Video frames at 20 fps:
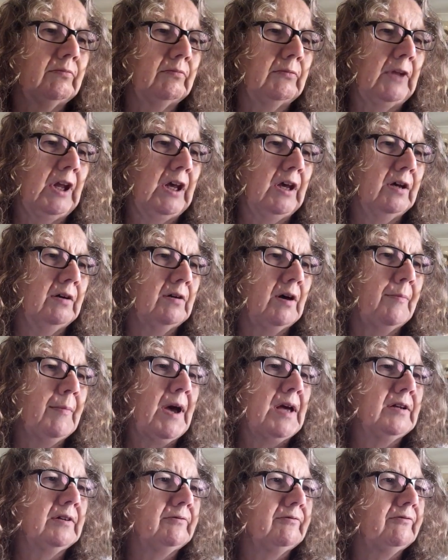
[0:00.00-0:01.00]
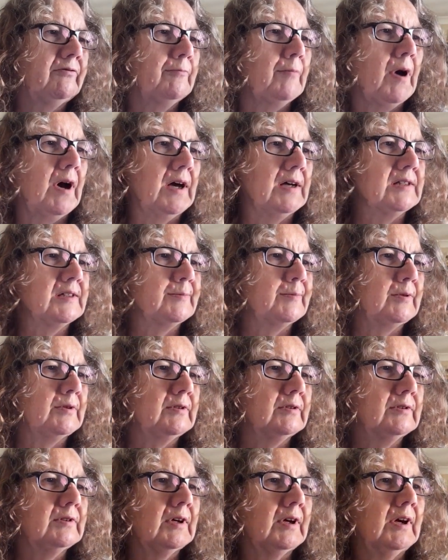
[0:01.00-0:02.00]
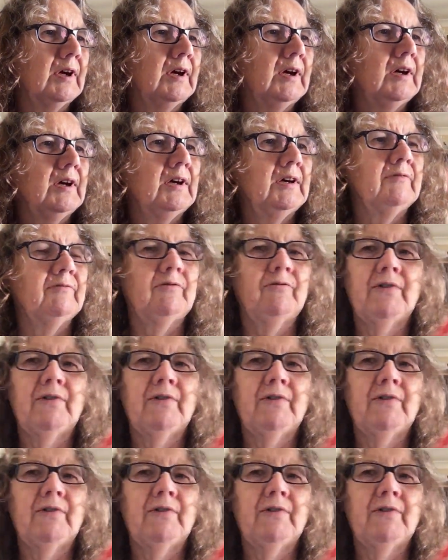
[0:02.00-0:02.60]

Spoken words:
Yeah, I made it for my husband for